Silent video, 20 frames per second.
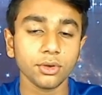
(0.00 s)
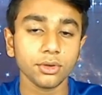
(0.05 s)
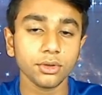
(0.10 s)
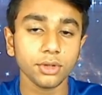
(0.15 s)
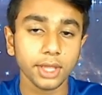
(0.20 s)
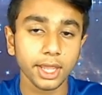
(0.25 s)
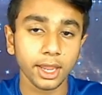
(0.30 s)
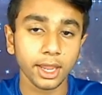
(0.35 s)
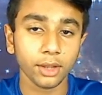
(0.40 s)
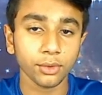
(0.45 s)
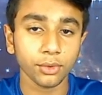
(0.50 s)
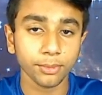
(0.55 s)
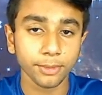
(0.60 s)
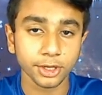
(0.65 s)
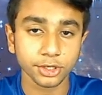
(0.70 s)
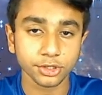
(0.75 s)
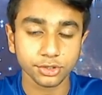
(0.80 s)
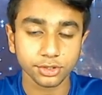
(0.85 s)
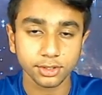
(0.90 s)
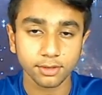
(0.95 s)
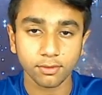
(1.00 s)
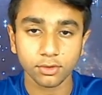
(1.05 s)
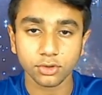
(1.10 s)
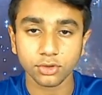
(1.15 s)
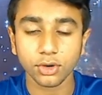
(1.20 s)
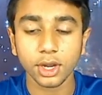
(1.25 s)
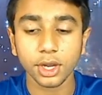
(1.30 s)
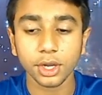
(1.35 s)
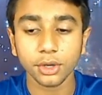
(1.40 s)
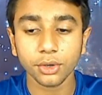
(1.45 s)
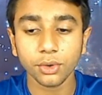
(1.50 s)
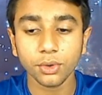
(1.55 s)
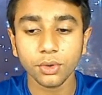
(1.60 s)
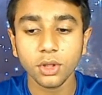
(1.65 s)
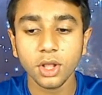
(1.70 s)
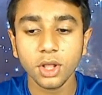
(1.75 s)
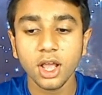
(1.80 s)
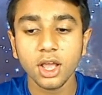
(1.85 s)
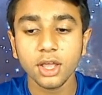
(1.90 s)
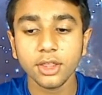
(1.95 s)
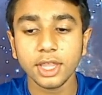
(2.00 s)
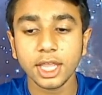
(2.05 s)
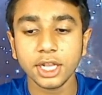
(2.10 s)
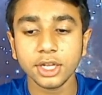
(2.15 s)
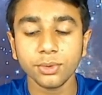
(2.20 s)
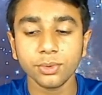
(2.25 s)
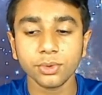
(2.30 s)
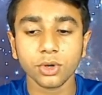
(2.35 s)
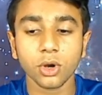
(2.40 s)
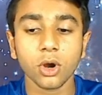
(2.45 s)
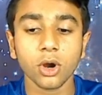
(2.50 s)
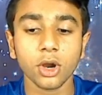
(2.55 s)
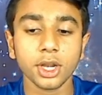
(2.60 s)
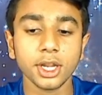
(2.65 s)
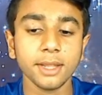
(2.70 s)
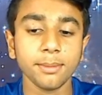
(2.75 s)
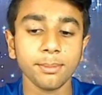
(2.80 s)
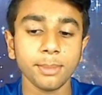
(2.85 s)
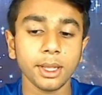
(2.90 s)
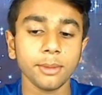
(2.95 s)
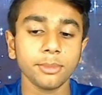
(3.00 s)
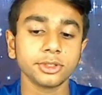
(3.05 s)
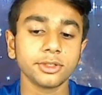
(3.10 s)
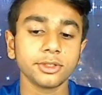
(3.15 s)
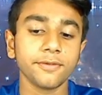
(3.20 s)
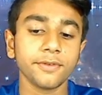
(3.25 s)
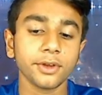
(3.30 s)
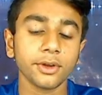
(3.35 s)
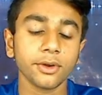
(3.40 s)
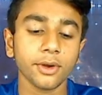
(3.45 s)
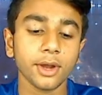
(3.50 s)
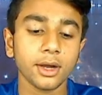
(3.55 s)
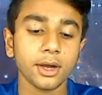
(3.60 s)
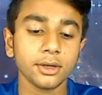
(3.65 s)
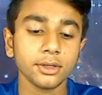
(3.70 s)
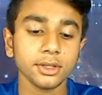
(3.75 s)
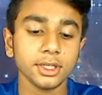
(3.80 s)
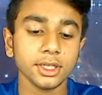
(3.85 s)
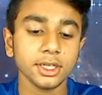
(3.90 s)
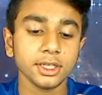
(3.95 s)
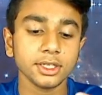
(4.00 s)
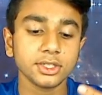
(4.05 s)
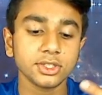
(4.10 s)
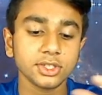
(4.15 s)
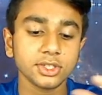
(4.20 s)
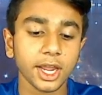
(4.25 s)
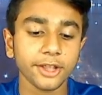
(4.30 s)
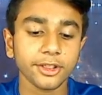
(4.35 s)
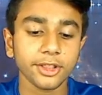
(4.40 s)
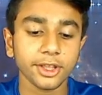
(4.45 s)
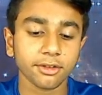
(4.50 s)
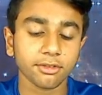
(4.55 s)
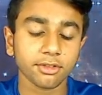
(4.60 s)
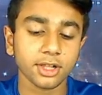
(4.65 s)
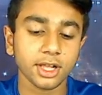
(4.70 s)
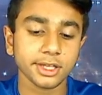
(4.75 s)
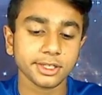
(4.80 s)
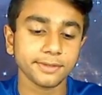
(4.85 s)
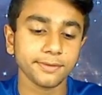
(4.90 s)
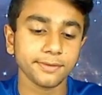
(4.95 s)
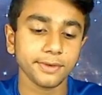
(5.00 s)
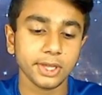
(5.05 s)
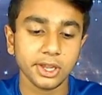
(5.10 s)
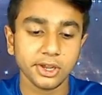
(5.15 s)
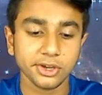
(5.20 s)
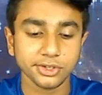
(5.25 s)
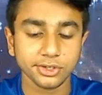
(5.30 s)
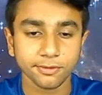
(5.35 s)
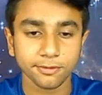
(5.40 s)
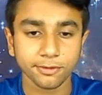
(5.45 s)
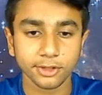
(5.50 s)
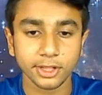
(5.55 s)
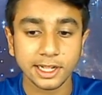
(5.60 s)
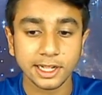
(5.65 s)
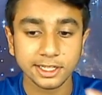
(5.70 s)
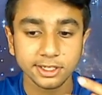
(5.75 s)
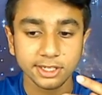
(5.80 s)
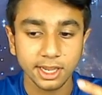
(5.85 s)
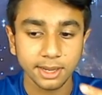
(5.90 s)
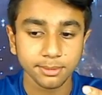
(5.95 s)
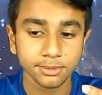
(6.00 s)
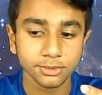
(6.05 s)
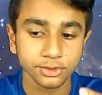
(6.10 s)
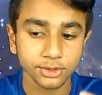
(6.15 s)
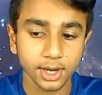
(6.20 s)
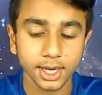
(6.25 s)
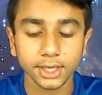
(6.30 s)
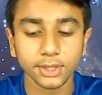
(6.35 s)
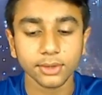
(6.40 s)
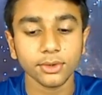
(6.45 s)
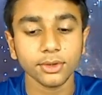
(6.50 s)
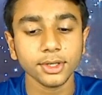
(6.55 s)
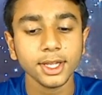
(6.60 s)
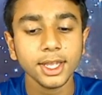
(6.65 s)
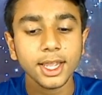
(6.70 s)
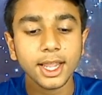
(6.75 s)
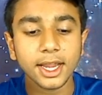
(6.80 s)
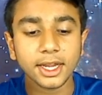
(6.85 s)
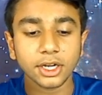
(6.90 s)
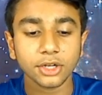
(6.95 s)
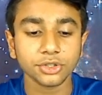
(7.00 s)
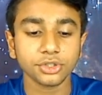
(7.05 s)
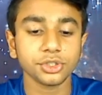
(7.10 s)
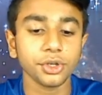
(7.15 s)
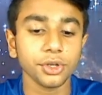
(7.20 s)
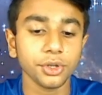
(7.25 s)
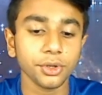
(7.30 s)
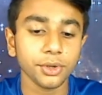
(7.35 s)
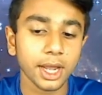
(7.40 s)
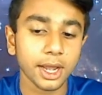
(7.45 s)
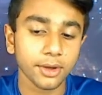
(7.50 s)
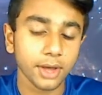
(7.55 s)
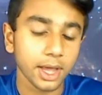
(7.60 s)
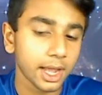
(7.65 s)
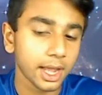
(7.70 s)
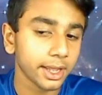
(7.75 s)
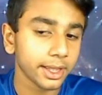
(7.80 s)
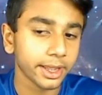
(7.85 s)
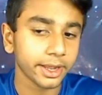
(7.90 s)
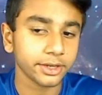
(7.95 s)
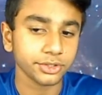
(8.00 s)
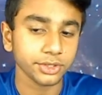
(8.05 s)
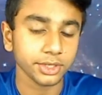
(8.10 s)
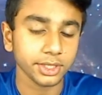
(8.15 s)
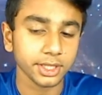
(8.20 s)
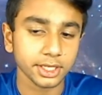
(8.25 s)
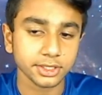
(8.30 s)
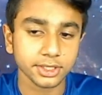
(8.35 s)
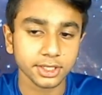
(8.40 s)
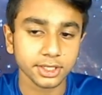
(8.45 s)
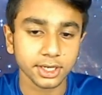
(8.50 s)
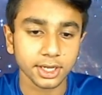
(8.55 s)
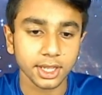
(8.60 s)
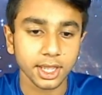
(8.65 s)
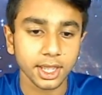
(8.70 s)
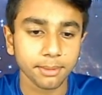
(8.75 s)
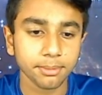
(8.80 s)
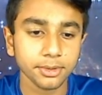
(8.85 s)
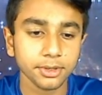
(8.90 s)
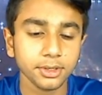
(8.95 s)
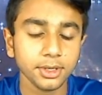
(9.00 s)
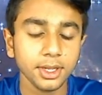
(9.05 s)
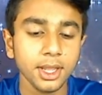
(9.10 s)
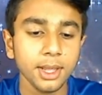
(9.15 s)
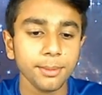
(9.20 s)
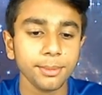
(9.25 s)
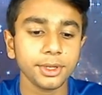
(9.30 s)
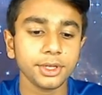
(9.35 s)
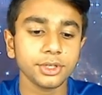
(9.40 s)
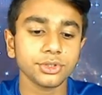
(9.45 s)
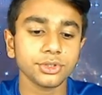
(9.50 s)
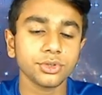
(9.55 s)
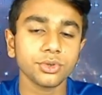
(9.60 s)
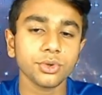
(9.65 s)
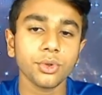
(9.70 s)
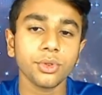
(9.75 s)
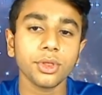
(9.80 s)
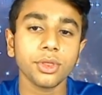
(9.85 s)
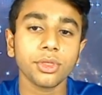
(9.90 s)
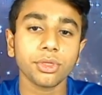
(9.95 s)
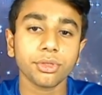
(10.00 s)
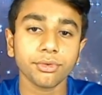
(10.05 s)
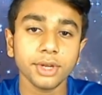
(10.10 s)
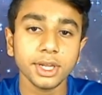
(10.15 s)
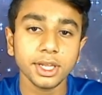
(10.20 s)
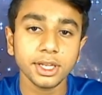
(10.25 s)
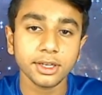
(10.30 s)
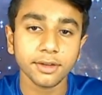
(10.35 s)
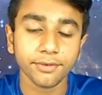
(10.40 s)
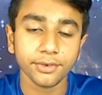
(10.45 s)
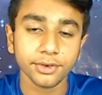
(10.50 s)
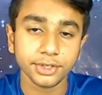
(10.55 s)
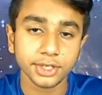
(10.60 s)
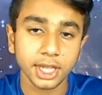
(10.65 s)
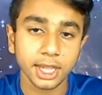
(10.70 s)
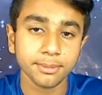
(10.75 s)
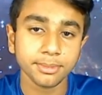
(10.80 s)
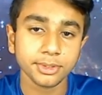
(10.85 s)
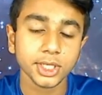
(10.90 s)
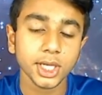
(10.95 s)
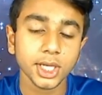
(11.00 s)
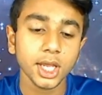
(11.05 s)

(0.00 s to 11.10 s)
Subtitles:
angle measures of a triangle, then you would already be able to figure out the side length classification for that same triangle. And I'll show you how actually that's going to happen, because there's only three different types